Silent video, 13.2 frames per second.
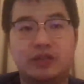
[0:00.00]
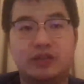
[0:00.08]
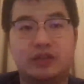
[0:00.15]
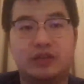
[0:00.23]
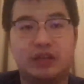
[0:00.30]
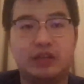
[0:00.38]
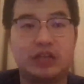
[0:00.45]

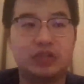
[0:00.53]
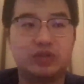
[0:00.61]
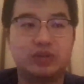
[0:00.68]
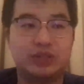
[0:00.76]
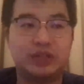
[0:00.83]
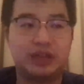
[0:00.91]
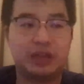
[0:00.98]
the
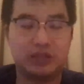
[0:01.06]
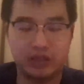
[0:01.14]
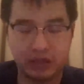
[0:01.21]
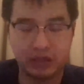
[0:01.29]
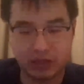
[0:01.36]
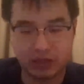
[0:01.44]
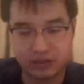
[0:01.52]
industrial uh,
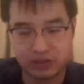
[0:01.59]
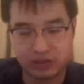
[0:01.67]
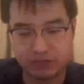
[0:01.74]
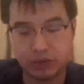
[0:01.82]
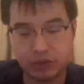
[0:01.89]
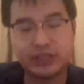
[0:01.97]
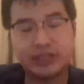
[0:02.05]
the, the
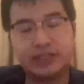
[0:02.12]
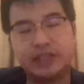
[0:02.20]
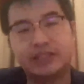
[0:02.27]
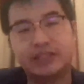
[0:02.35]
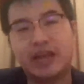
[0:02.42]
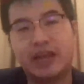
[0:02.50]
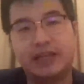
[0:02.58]
process
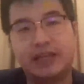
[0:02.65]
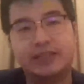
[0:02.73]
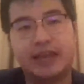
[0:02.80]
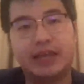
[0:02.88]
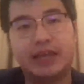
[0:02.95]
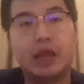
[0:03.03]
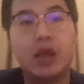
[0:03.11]
design is
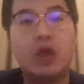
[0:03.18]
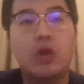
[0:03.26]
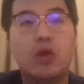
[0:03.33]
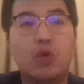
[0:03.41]
that